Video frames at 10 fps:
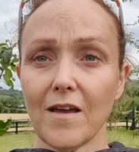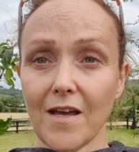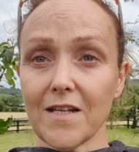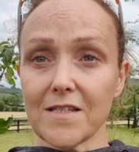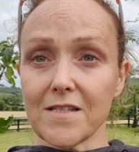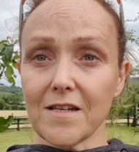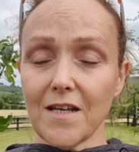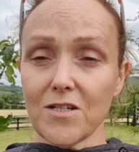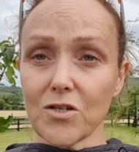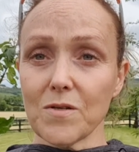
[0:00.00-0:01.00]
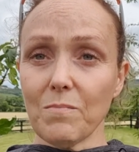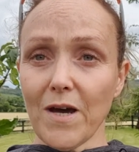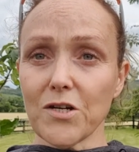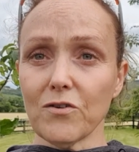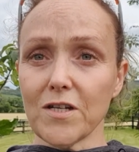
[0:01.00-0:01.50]
It doesn't
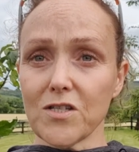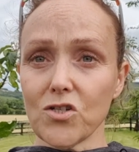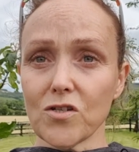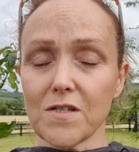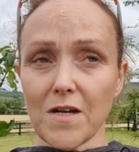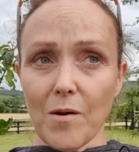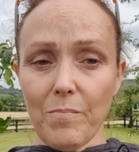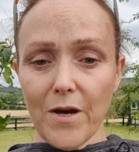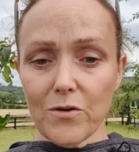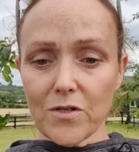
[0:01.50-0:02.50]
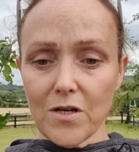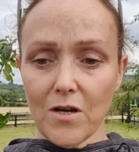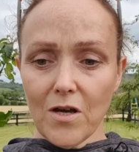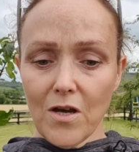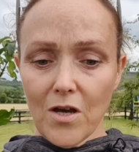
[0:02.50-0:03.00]
matter. It's just about
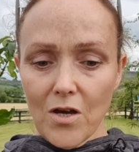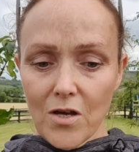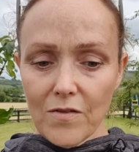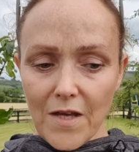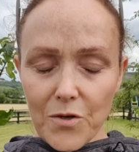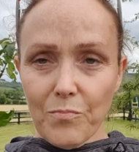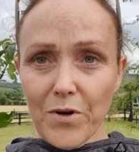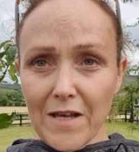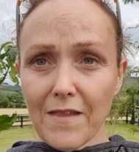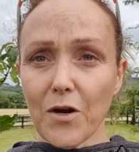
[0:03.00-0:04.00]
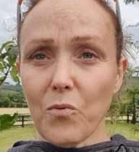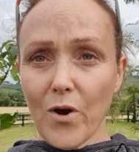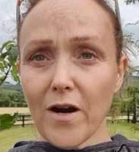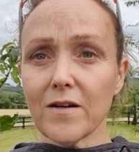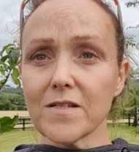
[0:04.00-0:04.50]
that, bringing that
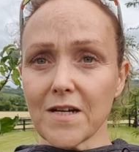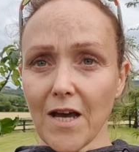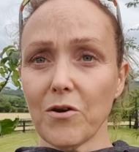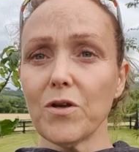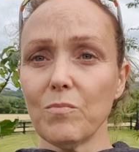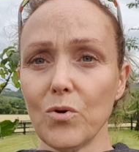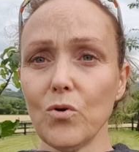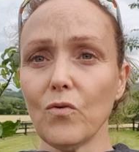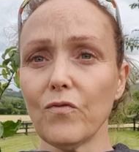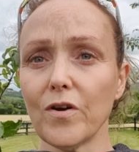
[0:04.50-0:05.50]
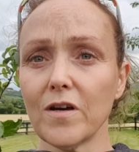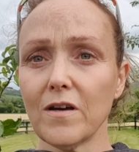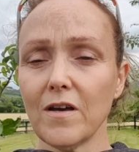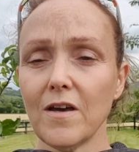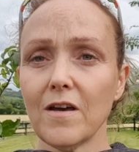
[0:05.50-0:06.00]
awareness to how you move,
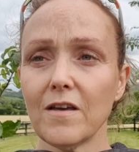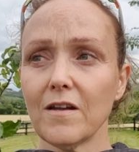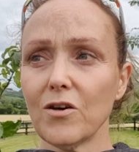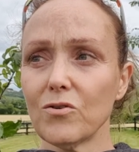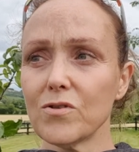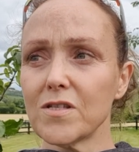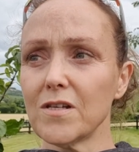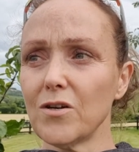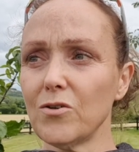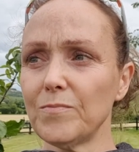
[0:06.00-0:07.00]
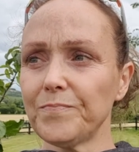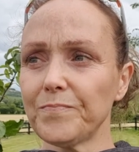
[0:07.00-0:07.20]
so